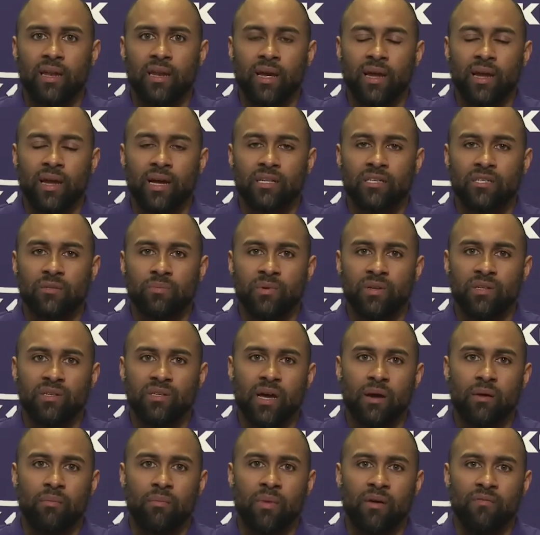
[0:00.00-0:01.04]
And I got to spend
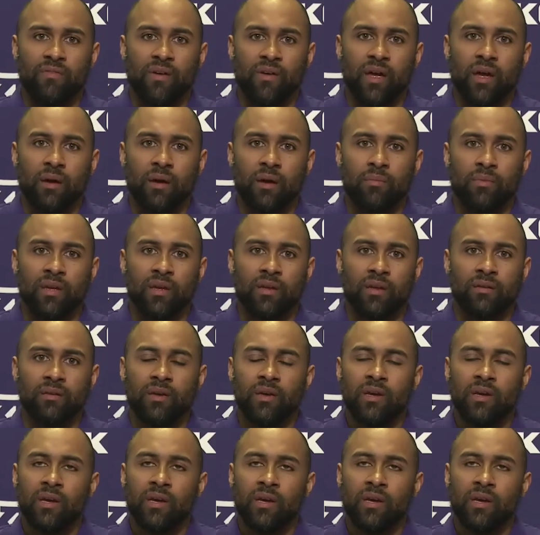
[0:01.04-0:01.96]
time with my family and